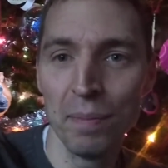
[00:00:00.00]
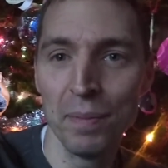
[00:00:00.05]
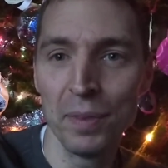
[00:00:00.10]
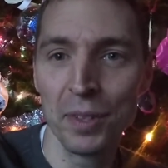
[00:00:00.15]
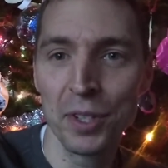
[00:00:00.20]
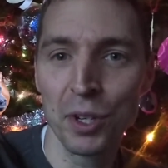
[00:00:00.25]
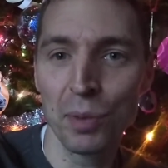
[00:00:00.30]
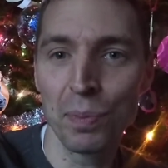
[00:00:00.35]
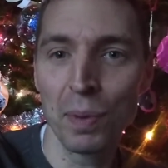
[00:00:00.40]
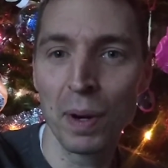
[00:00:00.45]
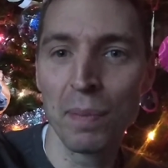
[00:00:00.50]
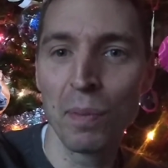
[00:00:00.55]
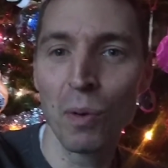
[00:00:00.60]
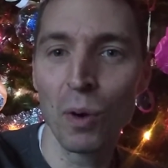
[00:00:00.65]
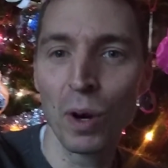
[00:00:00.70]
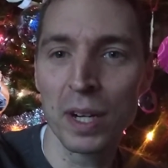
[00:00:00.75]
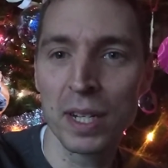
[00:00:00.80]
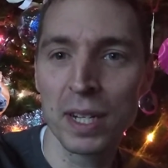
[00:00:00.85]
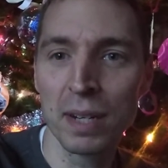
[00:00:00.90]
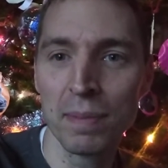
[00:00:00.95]
Super
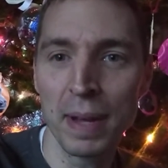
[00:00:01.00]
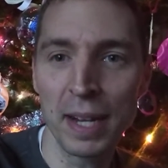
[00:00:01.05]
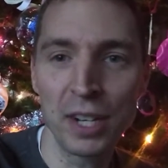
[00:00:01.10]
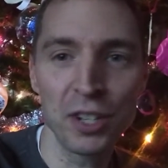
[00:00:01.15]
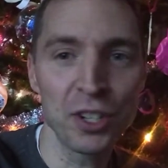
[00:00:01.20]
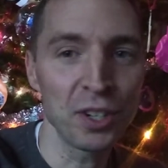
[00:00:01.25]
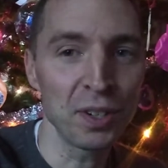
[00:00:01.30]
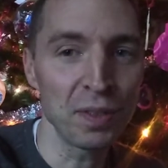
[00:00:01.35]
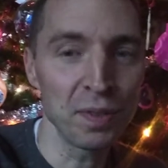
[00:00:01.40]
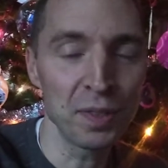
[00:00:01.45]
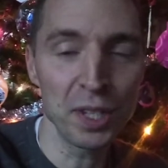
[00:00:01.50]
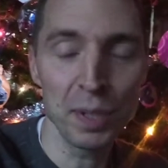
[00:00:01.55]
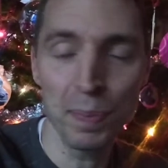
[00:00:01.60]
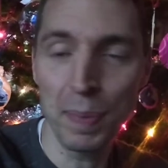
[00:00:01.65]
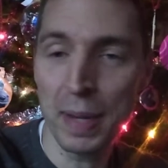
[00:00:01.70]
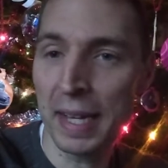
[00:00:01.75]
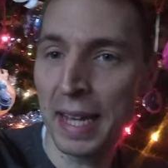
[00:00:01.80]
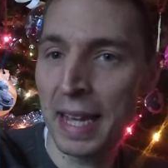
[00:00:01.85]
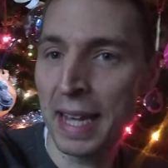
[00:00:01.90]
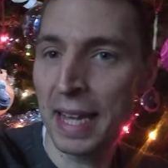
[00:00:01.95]
important to make sure
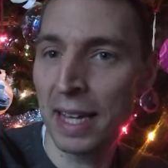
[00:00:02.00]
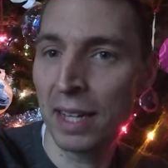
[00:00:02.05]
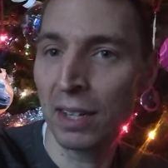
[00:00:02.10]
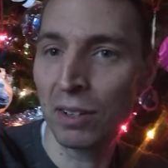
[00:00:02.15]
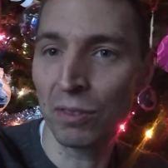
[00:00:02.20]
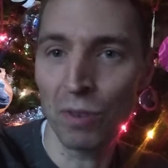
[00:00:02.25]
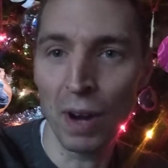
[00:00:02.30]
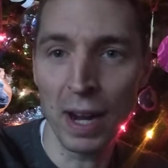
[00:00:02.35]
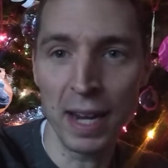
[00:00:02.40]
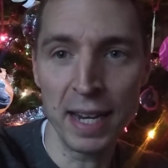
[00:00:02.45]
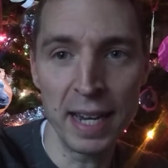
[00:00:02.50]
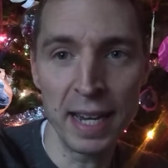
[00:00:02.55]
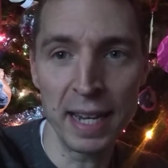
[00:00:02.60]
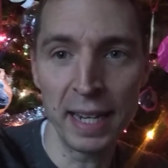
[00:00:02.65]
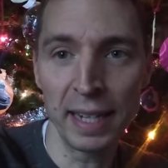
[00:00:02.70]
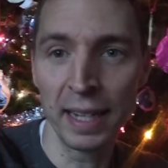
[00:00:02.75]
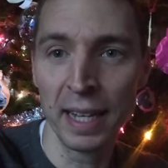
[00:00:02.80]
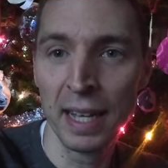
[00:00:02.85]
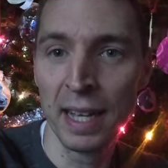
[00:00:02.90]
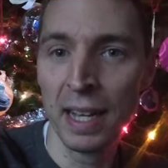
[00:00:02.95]
speaking,
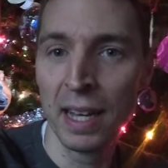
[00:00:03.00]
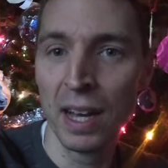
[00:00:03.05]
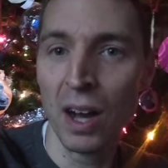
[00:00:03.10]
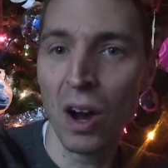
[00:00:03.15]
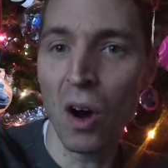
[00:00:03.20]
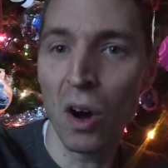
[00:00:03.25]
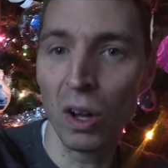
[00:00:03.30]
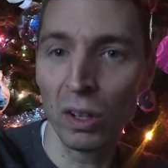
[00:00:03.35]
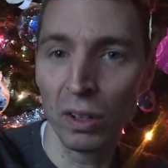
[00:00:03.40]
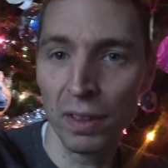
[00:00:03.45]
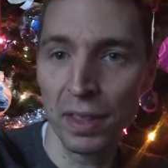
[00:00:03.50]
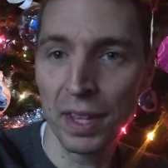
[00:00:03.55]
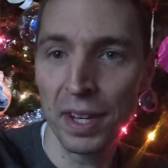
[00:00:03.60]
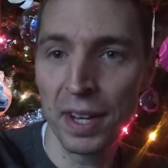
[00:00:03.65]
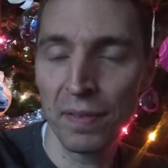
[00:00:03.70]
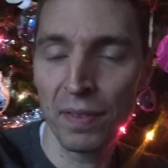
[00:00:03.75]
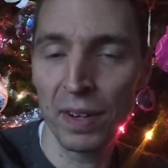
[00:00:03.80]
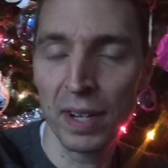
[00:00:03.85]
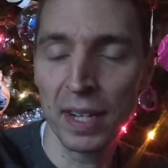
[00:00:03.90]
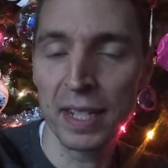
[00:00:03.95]
writing, all of the
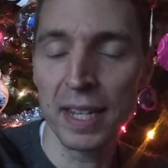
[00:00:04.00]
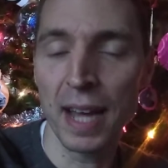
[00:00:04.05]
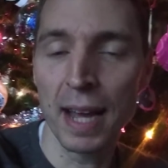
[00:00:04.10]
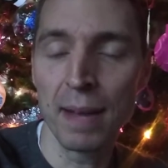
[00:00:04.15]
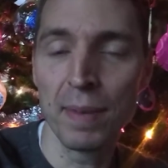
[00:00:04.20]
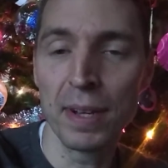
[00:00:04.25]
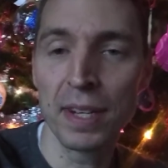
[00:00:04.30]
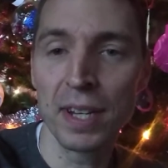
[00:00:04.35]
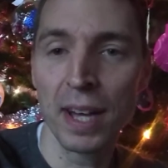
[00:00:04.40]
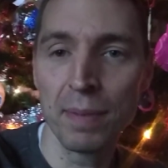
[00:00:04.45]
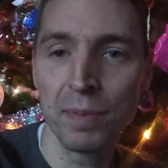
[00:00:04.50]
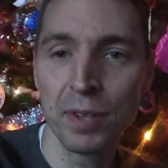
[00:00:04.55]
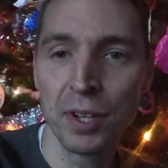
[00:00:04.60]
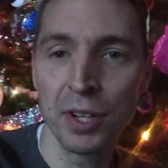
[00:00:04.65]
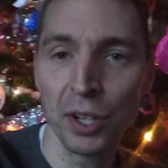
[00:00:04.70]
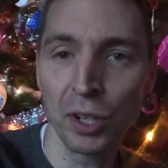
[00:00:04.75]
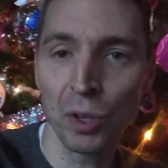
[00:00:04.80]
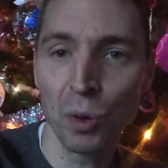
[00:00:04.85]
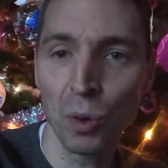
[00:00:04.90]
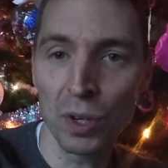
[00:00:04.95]
different assignment types in
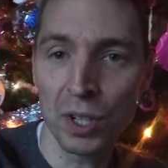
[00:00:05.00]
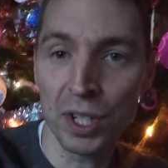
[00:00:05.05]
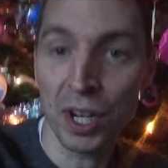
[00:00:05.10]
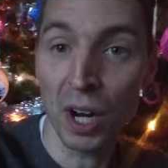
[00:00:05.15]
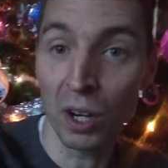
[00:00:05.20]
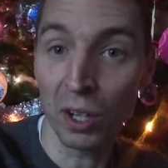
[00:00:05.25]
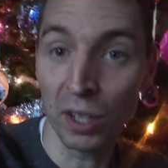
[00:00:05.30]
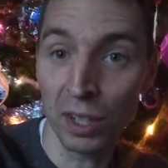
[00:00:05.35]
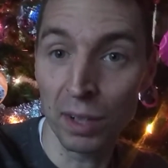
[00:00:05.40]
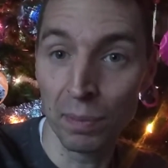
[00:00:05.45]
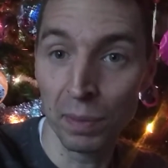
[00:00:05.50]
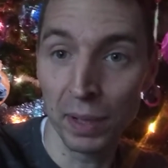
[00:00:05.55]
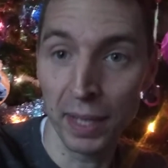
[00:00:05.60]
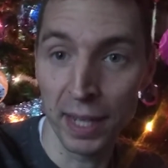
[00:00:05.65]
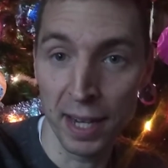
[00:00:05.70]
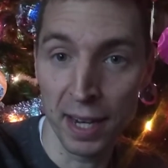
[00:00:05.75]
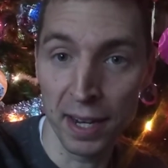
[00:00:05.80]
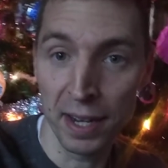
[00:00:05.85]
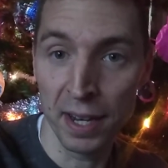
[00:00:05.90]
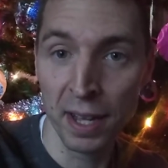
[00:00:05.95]
your course are
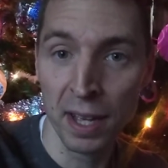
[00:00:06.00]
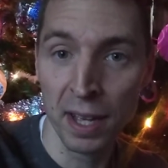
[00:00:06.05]
completed.